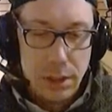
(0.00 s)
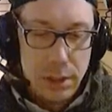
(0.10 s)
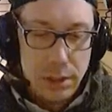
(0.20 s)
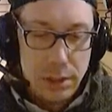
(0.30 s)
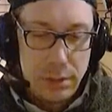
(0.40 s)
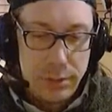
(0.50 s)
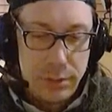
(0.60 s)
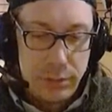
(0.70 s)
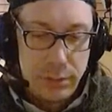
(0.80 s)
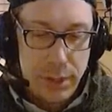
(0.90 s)
some
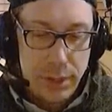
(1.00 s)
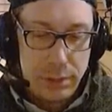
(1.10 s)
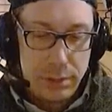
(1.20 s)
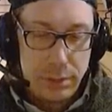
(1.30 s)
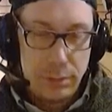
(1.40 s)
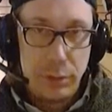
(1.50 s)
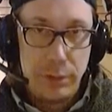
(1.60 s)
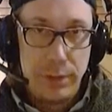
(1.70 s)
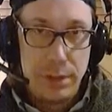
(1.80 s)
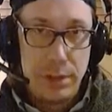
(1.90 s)
silver miners are more
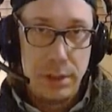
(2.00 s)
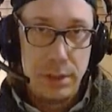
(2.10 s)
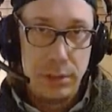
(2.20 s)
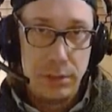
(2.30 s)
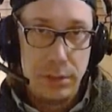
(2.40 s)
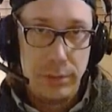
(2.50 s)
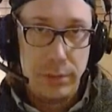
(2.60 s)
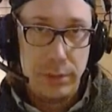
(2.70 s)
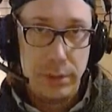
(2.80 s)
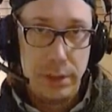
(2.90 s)
efficient. If you
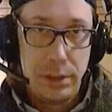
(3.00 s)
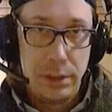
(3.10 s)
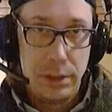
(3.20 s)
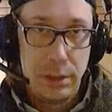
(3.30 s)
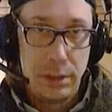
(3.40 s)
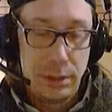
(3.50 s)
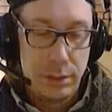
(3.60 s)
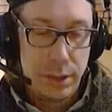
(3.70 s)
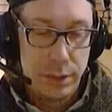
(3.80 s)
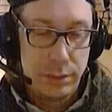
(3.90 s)
read their
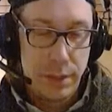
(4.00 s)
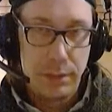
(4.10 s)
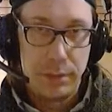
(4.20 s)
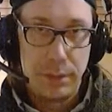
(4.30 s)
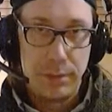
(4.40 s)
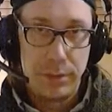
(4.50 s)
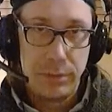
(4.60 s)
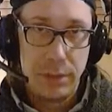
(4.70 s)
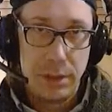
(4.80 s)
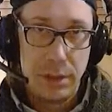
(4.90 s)
transcripts of
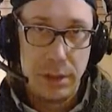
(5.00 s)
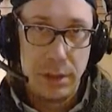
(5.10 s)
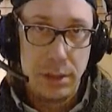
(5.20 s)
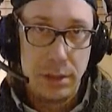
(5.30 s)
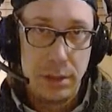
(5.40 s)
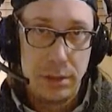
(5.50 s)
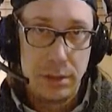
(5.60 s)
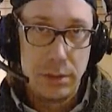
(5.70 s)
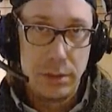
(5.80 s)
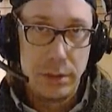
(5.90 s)
their
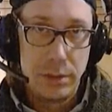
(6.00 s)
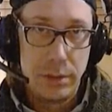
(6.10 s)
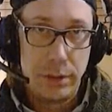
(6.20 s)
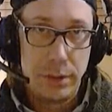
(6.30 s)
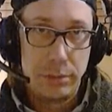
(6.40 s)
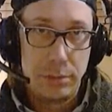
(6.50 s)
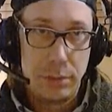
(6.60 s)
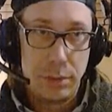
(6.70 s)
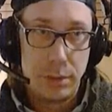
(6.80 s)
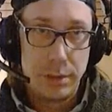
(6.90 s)
earnings
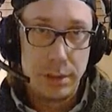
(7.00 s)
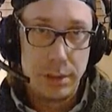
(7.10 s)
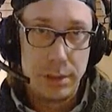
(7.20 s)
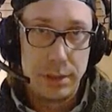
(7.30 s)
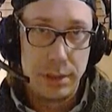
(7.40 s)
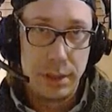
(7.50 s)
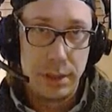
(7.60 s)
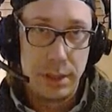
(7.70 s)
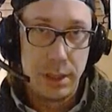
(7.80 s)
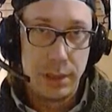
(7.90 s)
reports and this kind of
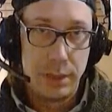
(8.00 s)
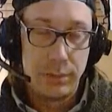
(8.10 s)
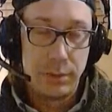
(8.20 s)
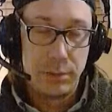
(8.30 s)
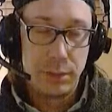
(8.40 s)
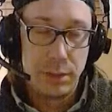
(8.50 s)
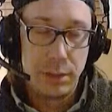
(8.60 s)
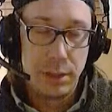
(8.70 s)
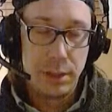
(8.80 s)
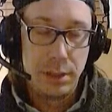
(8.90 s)
thing that's available
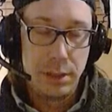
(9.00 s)
online,